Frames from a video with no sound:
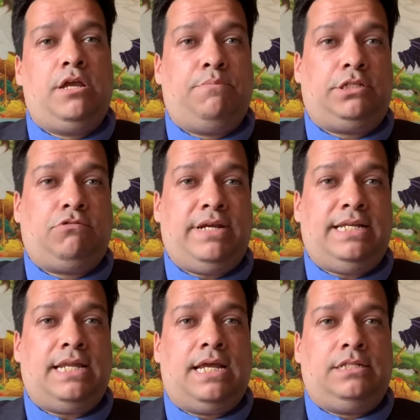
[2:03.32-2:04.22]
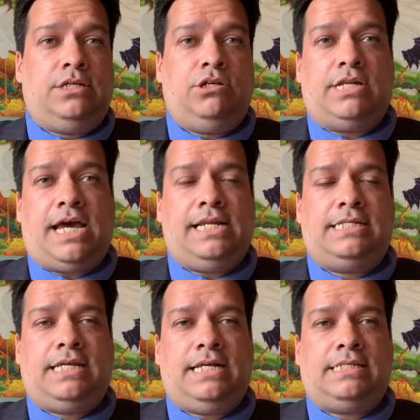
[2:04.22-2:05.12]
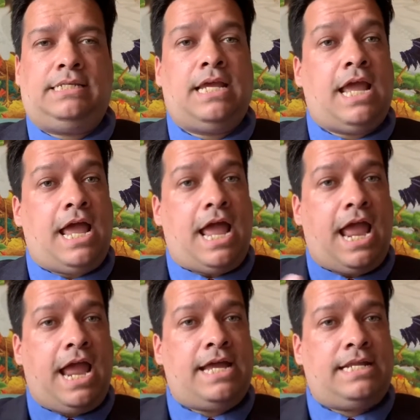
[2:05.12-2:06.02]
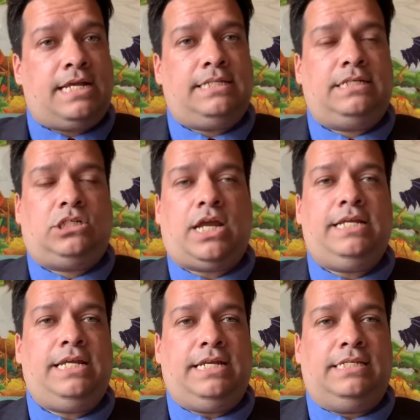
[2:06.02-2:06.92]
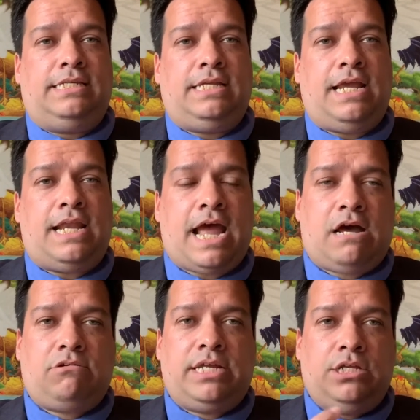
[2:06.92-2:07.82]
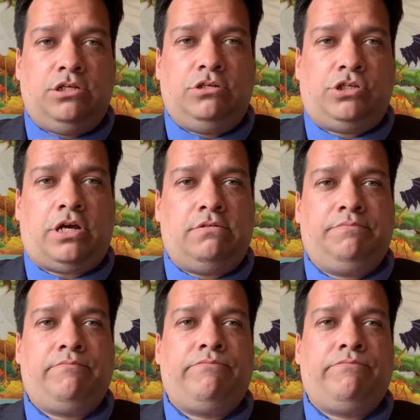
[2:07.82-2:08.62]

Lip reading: between the United States and the Chinese. And how can you do so?